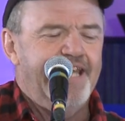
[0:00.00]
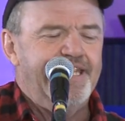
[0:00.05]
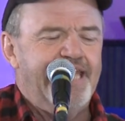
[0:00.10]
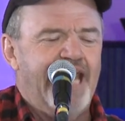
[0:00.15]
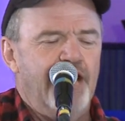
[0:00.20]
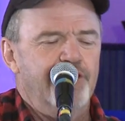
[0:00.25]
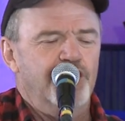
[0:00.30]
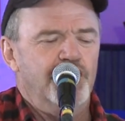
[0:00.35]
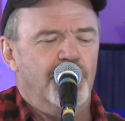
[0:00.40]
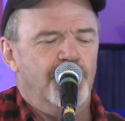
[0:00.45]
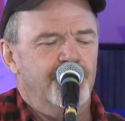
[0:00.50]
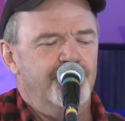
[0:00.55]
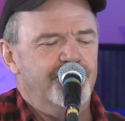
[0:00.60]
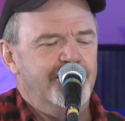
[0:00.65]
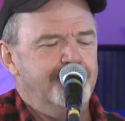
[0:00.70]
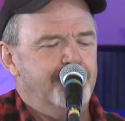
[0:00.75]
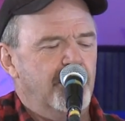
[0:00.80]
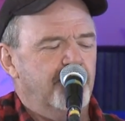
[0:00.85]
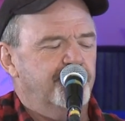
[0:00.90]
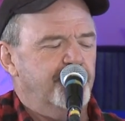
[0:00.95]
Now you heard
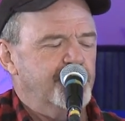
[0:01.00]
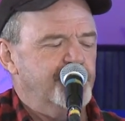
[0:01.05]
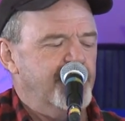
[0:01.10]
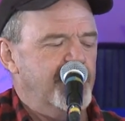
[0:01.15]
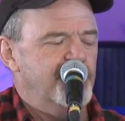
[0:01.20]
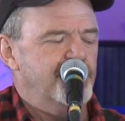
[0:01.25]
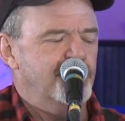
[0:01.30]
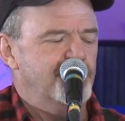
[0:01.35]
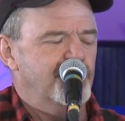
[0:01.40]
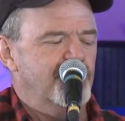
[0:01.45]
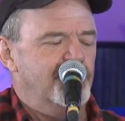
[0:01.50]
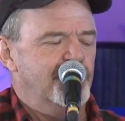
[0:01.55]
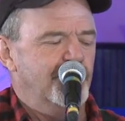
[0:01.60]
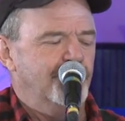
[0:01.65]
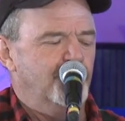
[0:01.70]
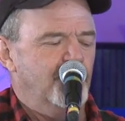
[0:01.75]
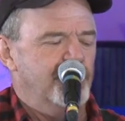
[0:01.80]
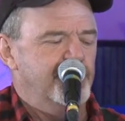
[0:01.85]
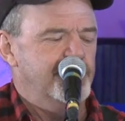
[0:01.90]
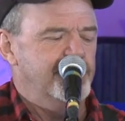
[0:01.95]
about the dangers in the
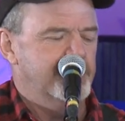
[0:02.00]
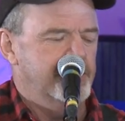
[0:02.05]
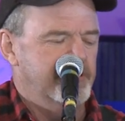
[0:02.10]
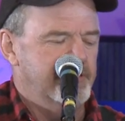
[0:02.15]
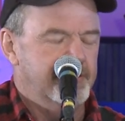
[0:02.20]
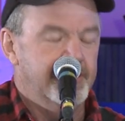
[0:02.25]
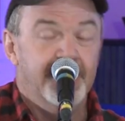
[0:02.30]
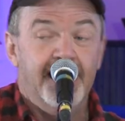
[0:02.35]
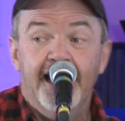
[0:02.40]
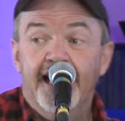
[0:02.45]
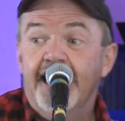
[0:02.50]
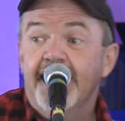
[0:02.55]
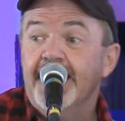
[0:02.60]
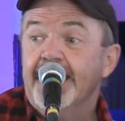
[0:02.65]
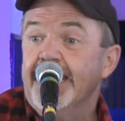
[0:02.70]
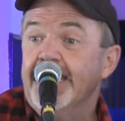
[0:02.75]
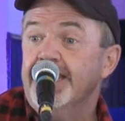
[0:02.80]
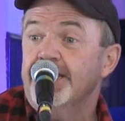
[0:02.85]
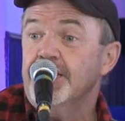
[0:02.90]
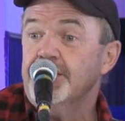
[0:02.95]
woods,
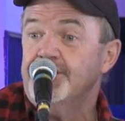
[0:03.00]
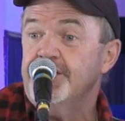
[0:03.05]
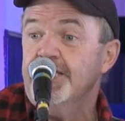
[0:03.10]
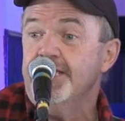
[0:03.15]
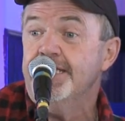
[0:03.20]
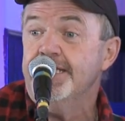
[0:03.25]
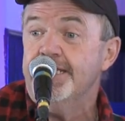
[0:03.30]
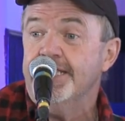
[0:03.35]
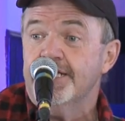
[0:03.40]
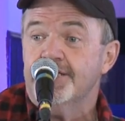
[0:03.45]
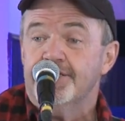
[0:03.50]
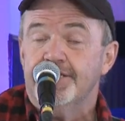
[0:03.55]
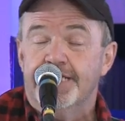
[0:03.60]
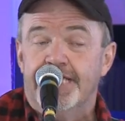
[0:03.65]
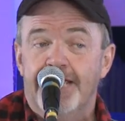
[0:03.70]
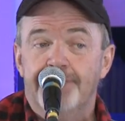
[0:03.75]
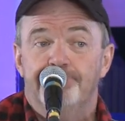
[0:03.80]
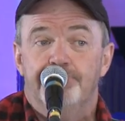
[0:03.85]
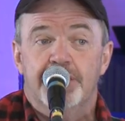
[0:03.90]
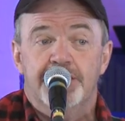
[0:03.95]
In the city, it's the
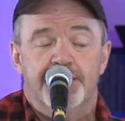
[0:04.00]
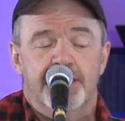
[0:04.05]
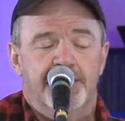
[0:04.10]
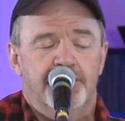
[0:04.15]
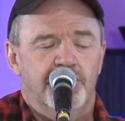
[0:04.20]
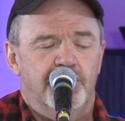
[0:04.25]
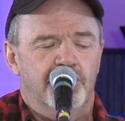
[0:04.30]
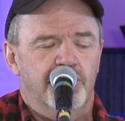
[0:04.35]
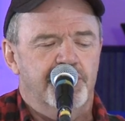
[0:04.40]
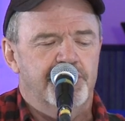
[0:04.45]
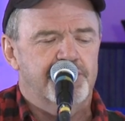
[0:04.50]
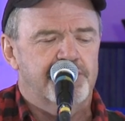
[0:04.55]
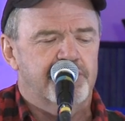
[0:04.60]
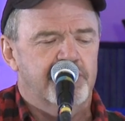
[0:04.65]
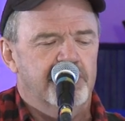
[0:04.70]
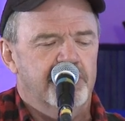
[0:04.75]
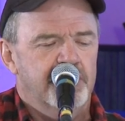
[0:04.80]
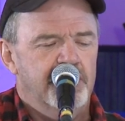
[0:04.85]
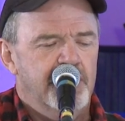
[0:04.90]
hippies and the hoods.